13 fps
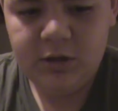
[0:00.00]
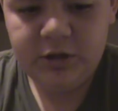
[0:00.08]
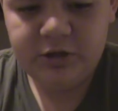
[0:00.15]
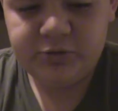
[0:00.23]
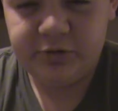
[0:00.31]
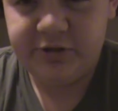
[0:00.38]

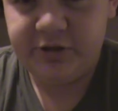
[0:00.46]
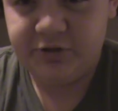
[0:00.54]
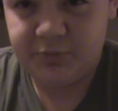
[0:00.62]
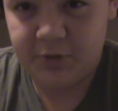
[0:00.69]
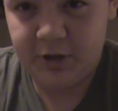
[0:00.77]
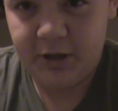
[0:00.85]
so
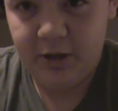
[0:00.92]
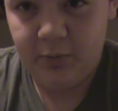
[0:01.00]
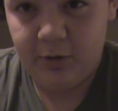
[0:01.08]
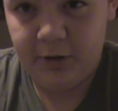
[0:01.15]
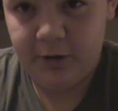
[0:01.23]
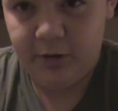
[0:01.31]
things went
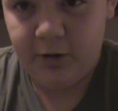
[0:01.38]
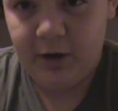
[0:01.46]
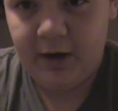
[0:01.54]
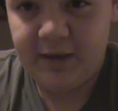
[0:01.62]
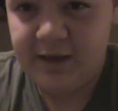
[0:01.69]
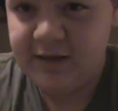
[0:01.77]
haywire.
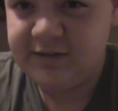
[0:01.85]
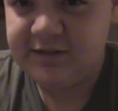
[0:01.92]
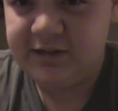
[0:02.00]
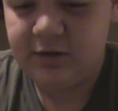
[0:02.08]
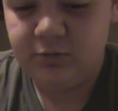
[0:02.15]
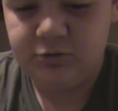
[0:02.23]
I
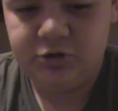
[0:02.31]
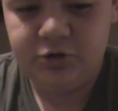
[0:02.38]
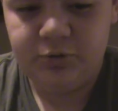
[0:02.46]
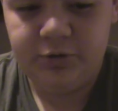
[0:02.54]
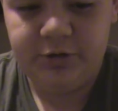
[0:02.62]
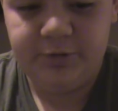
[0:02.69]
guess I was
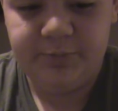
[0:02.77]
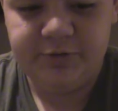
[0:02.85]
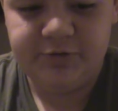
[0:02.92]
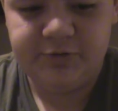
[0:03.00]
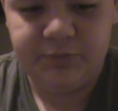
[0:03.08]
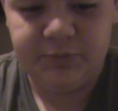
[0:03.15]
shooting the
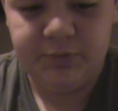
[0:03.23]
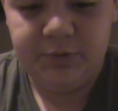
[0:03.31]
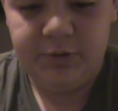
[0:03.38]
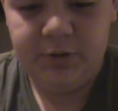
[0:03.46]
pistol